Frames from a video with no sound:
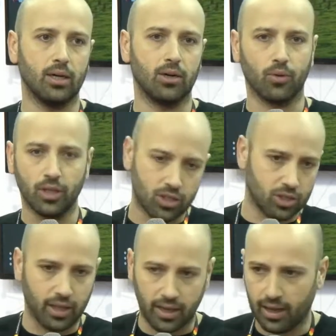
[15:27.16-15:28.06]

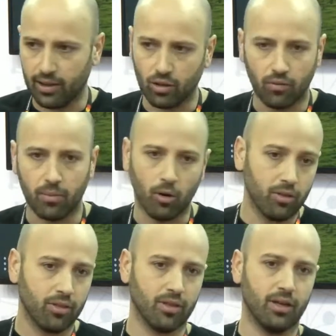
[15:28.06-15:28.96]
reach the end of the
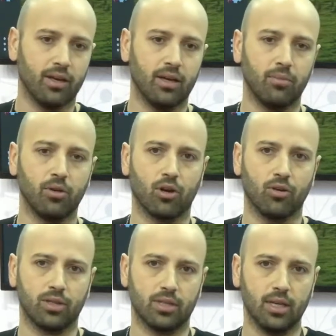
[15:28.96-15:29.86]
month
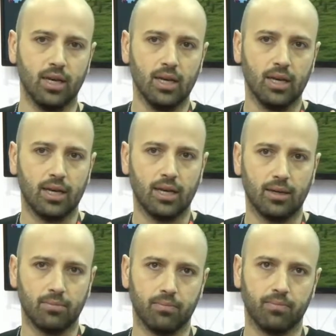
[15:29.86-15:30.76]
because
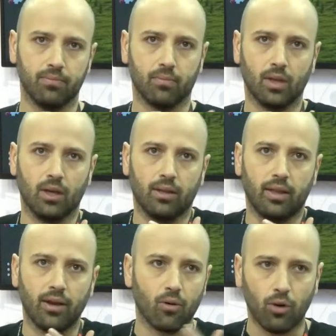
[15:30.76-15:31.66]

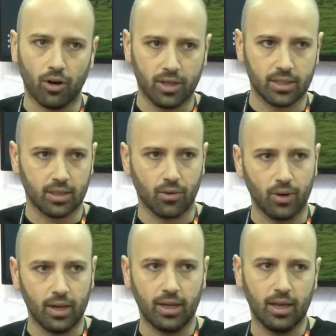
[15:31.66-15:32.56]
their work is
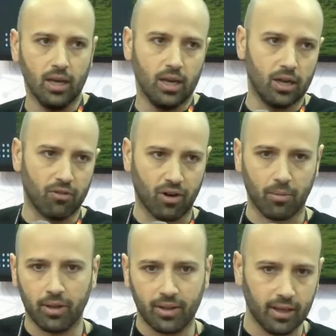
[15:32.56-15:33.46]
really
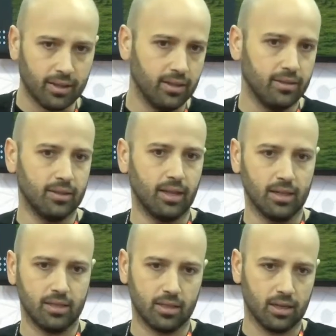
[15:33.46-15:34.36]
fragmented. There
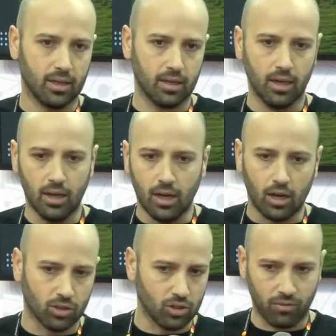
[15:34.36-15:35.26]
is
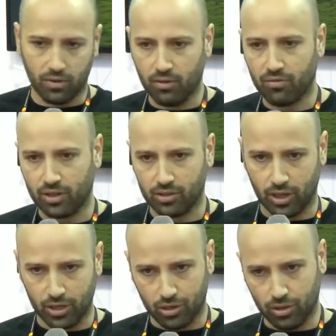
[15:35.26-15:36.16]
lots of
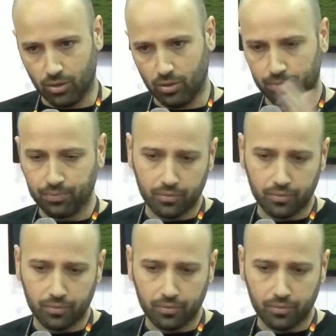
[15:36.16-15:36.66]
frustration